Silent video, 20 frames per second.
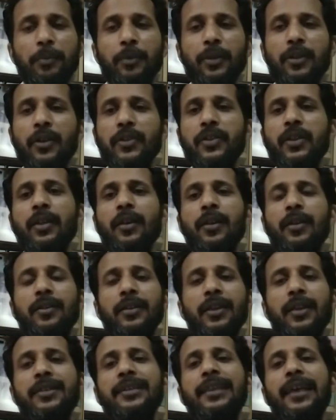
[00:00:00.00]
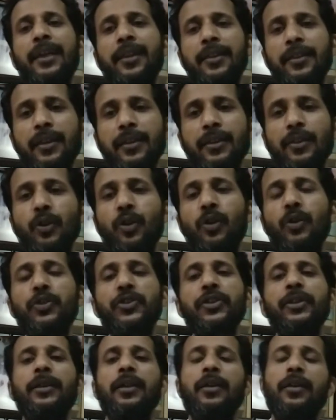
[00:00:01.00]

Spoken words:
because there is another course